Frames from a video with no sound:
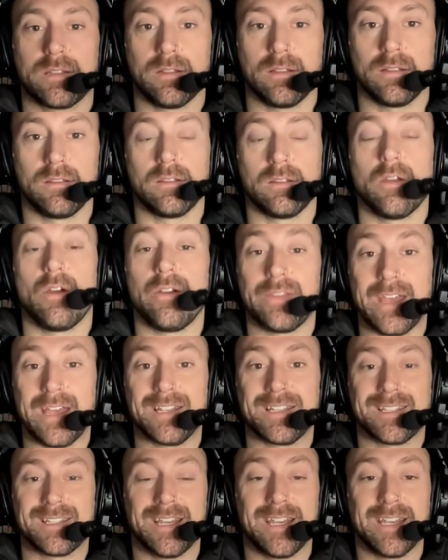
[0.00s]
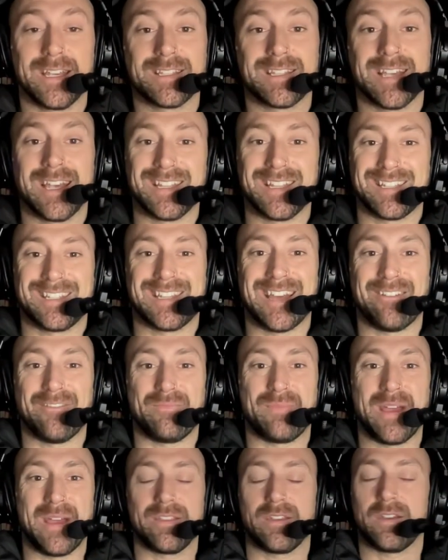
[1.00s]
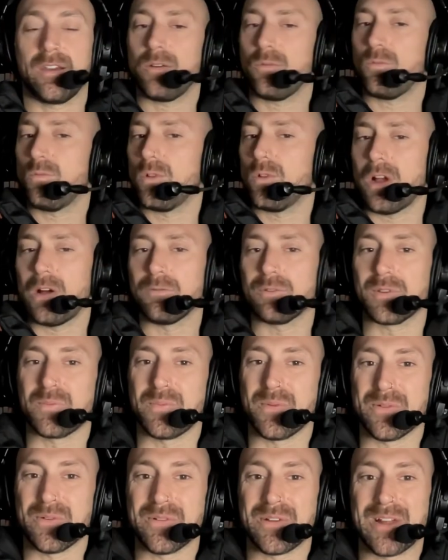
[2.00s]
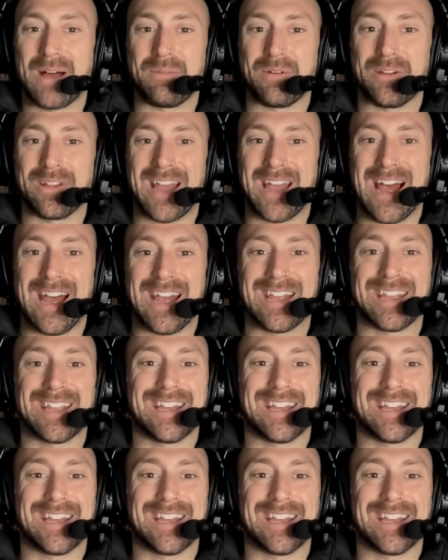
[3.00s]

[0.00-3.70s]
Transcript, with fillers: learn these things instead of being the, well, I was brought up okay,